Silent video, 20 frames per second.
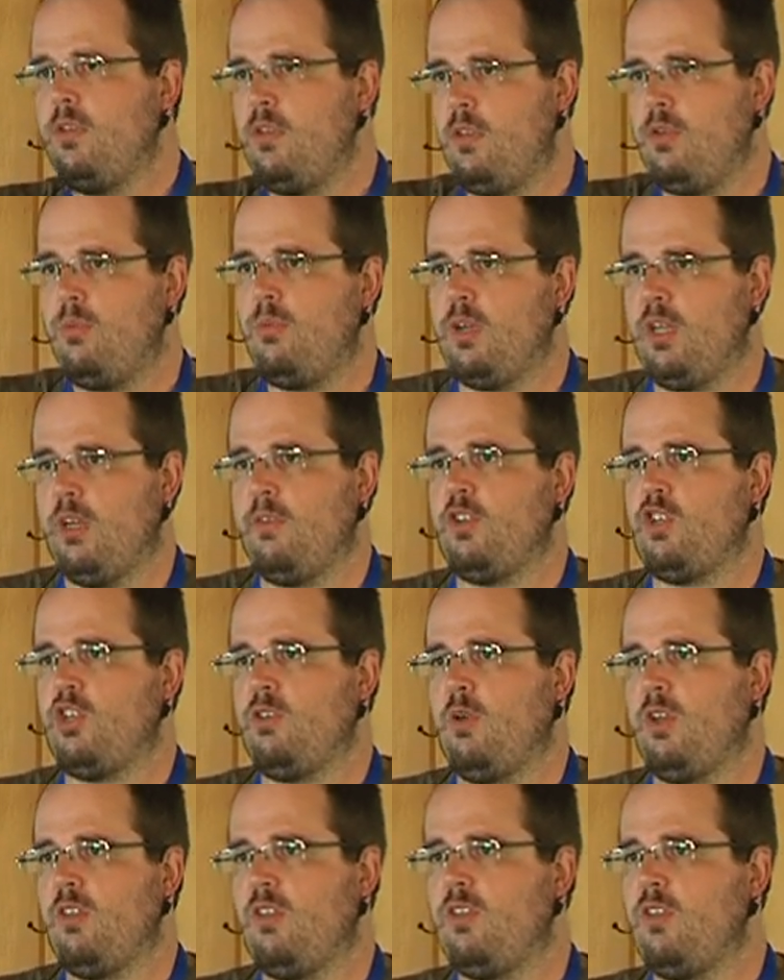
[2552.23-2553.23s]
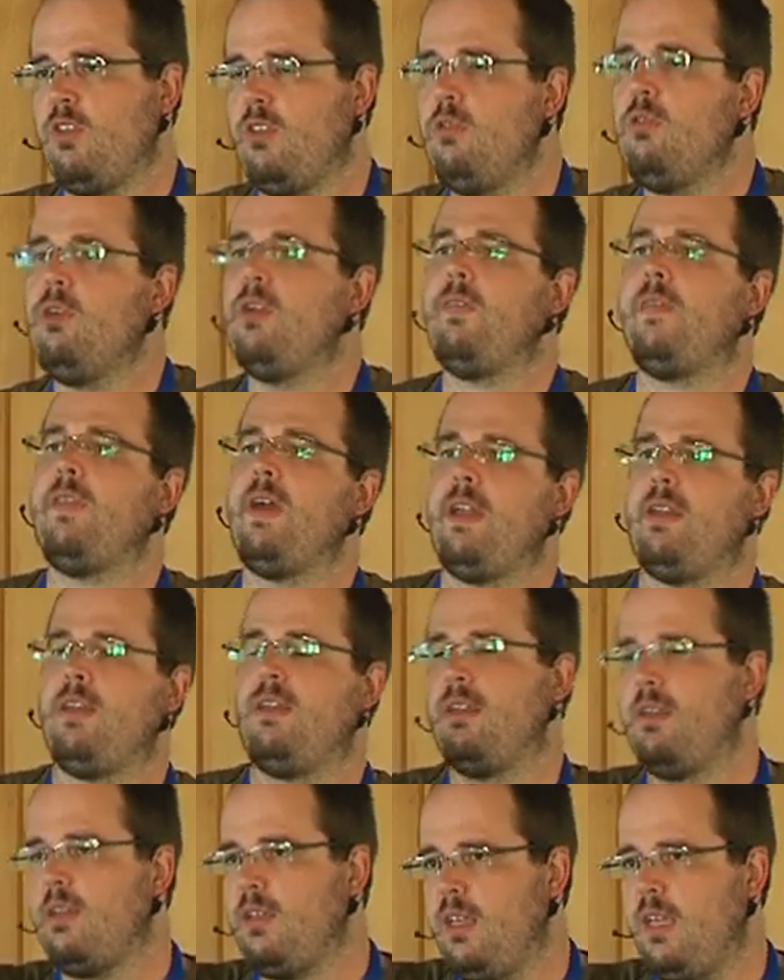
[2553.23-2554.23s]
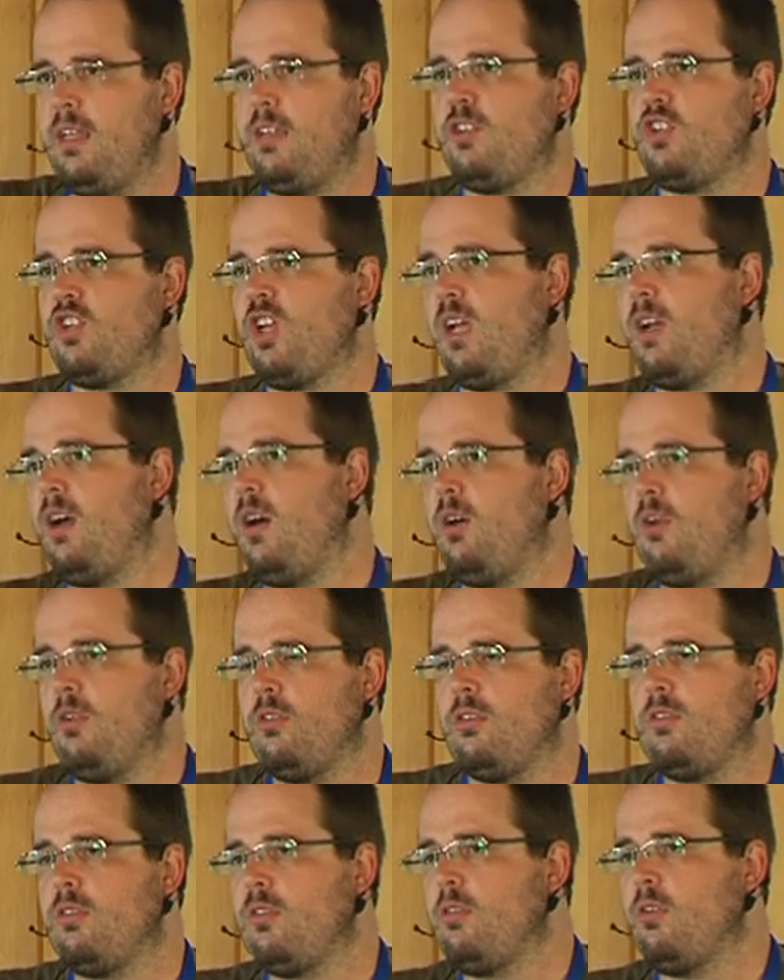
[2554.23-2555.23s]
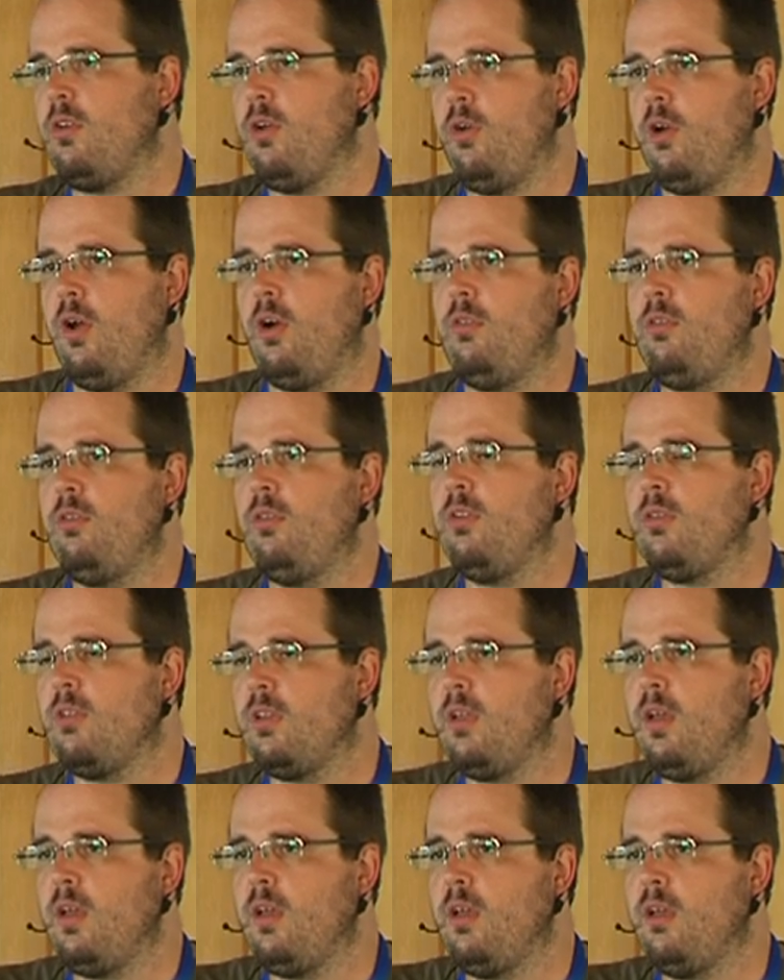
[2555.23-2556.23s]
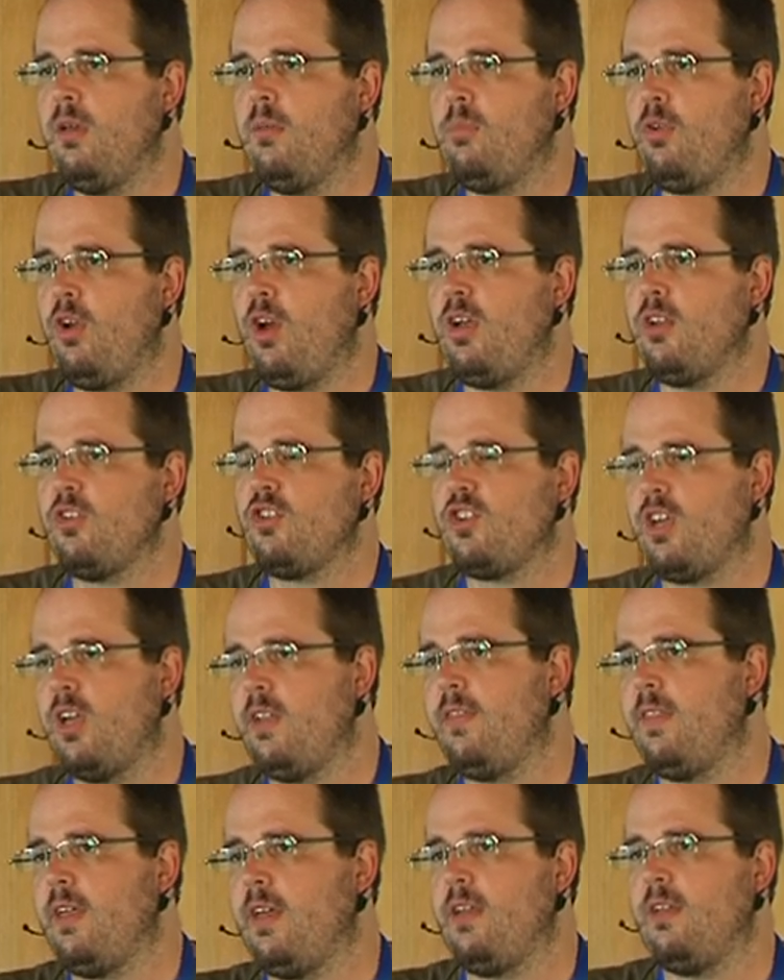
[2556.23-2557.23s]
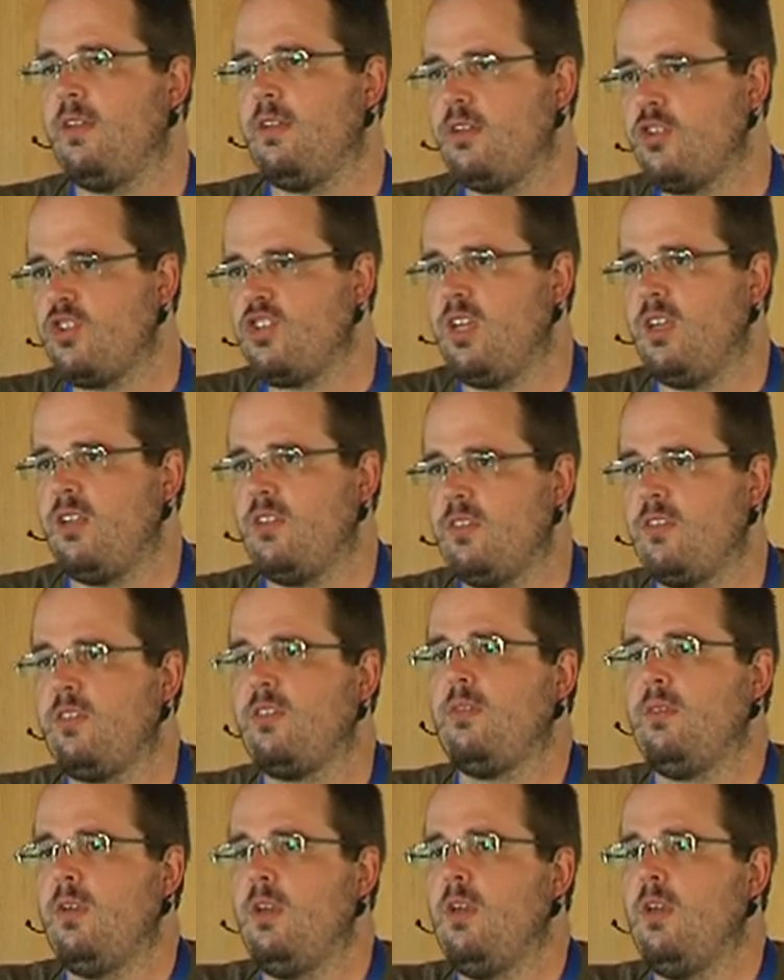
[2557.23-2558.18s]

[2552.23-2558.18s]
do whatever she wants to do, then git check out her own uh, branch, and then she's,